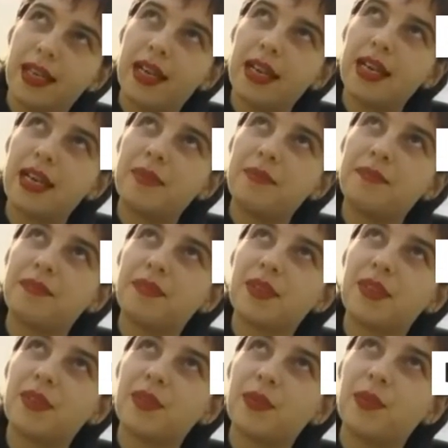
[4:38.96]
Um,
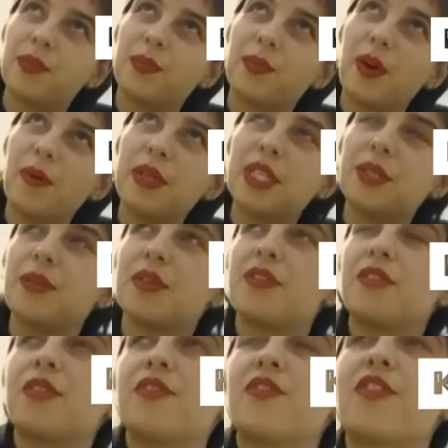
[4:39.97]
well, we do it
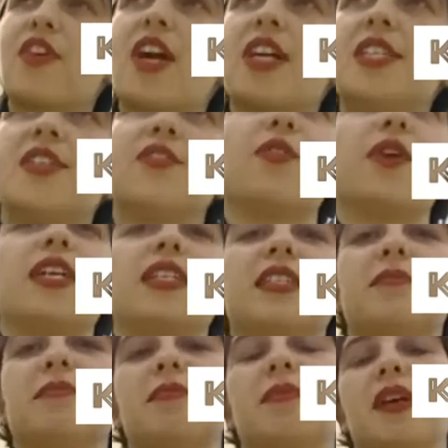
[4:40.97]
through a variety of
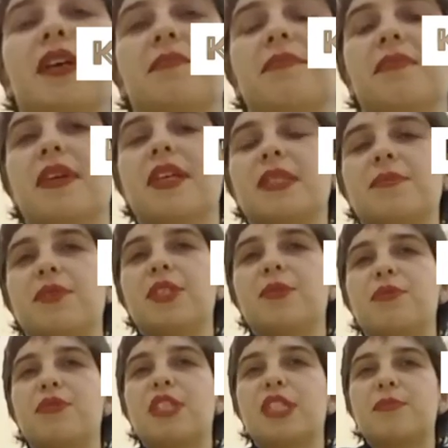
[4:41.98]
ways, and um, I suppose
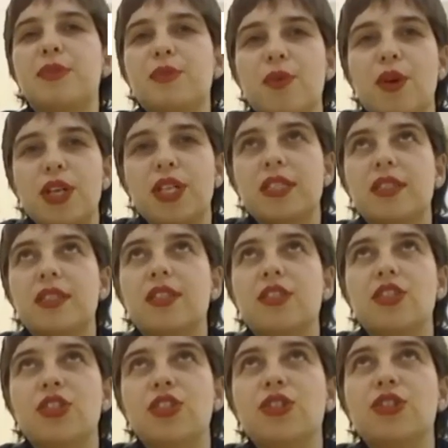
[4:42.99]
the principal one is
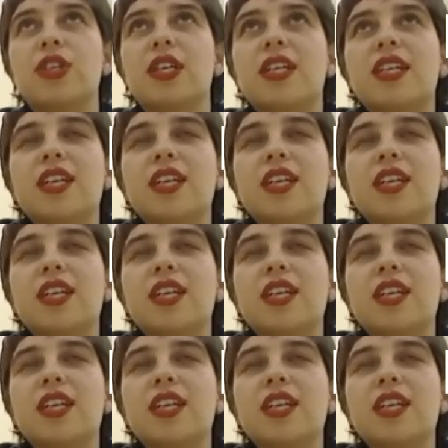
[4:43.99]
to